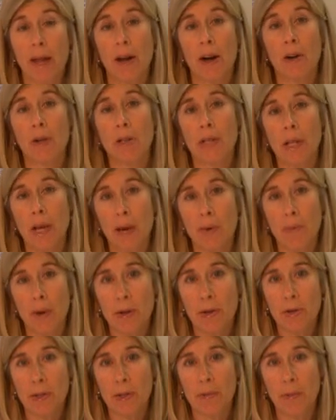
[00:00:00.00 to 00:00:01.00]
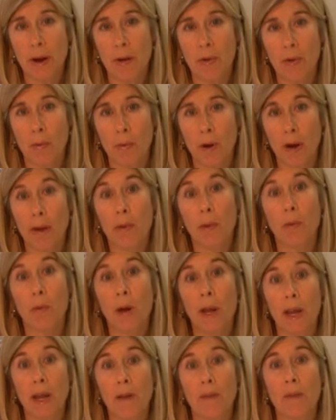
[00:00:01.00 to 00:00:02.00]
NRTA buses, by the way, the
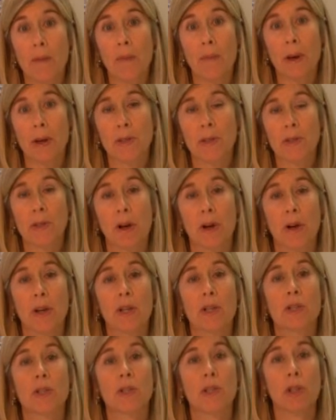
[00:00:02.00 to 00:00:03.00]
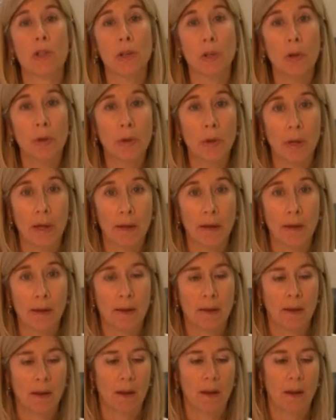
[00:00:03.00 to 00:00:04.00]
WAVE buses are excluded
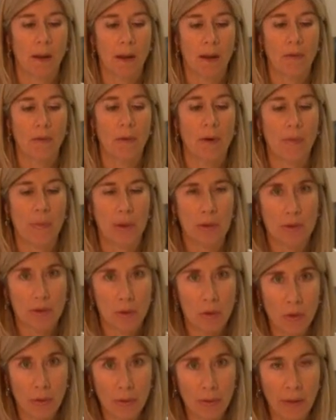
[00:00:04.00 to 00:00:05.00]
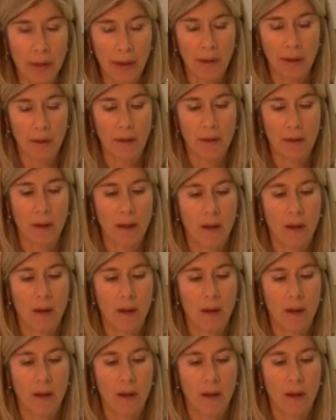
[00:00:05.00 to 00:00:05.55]
from this whole thing.